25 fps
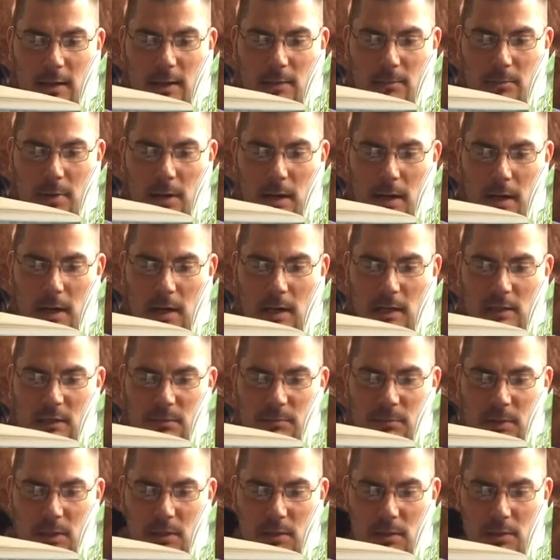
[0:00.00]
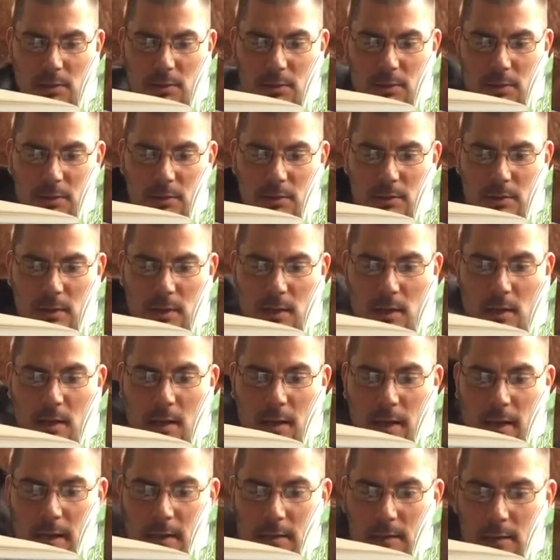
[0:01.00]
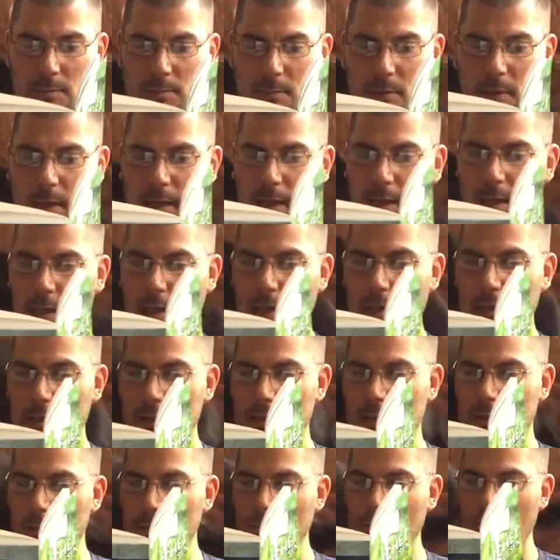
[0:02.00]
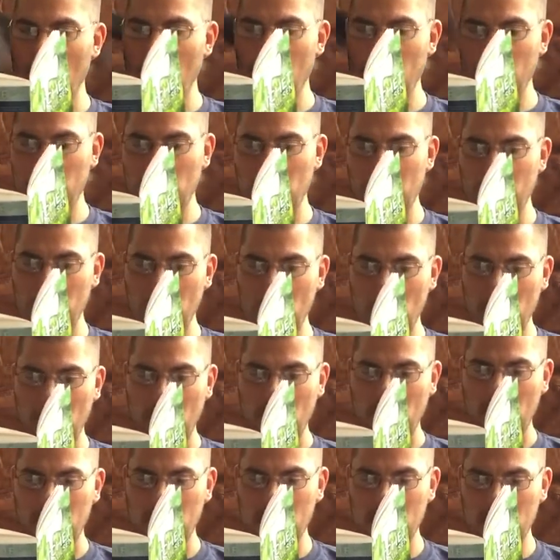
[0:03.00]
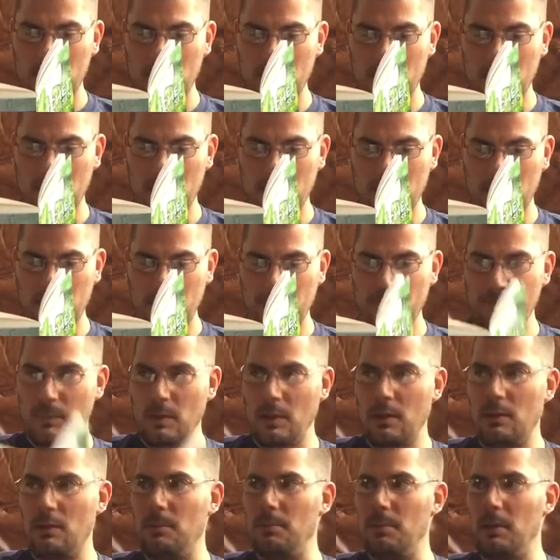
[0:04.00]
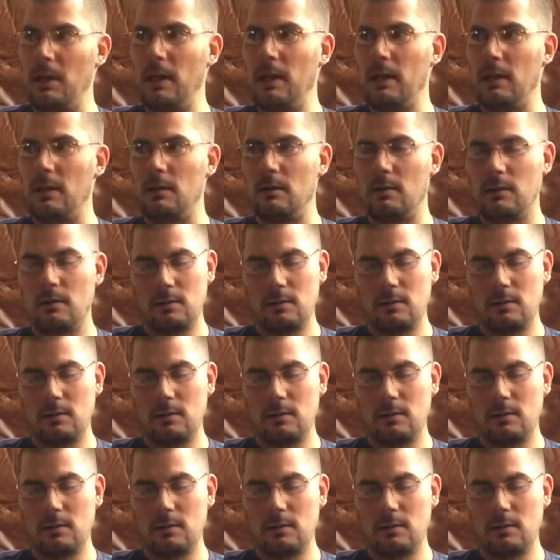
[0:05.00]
impossibly loose as the plane hit a small bit of turbulence. The plane.